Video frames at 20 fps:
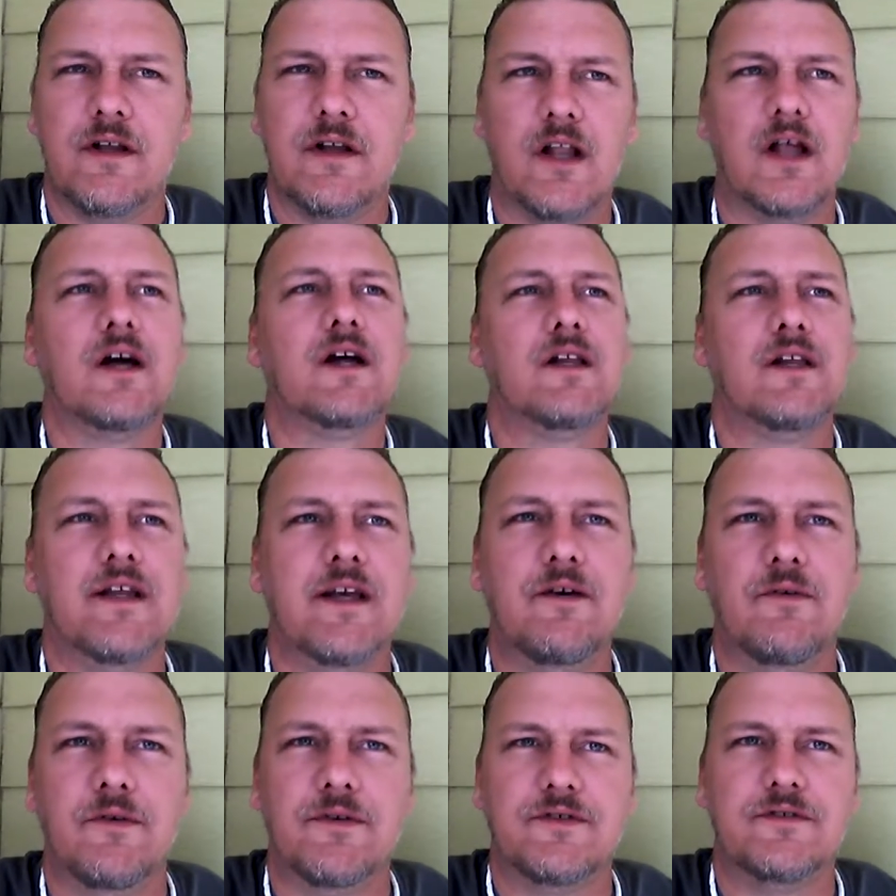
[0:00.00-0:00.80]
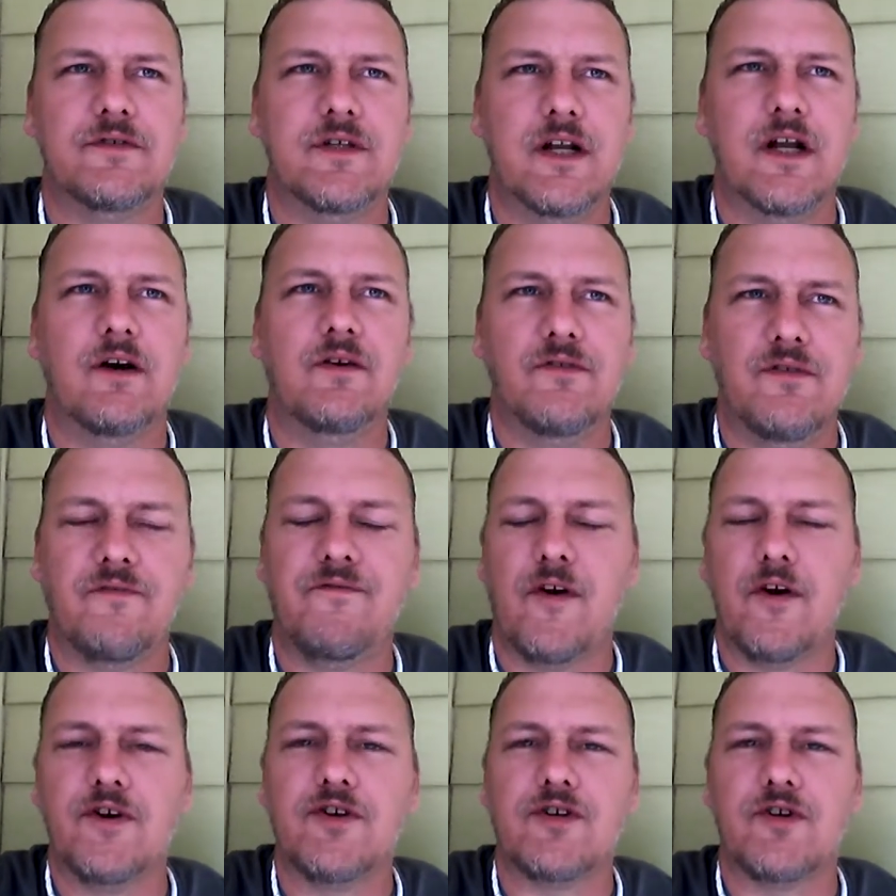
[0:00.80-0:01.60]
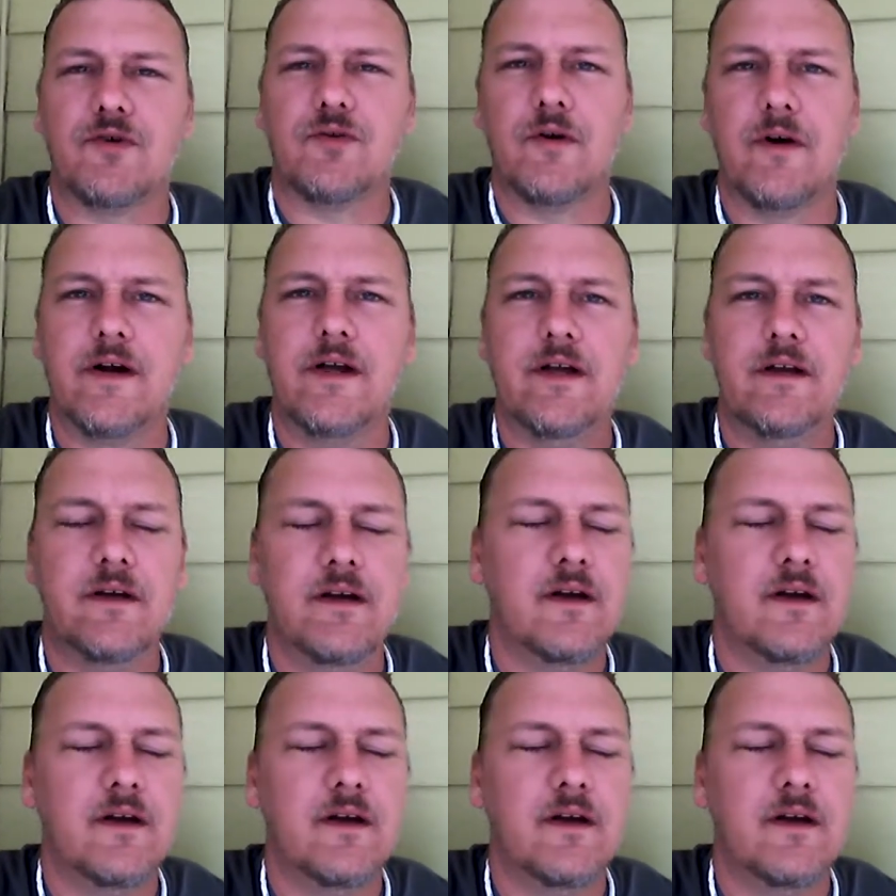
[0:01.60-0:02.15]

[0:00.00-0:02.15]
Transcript: Luckily, it was, you know, the first story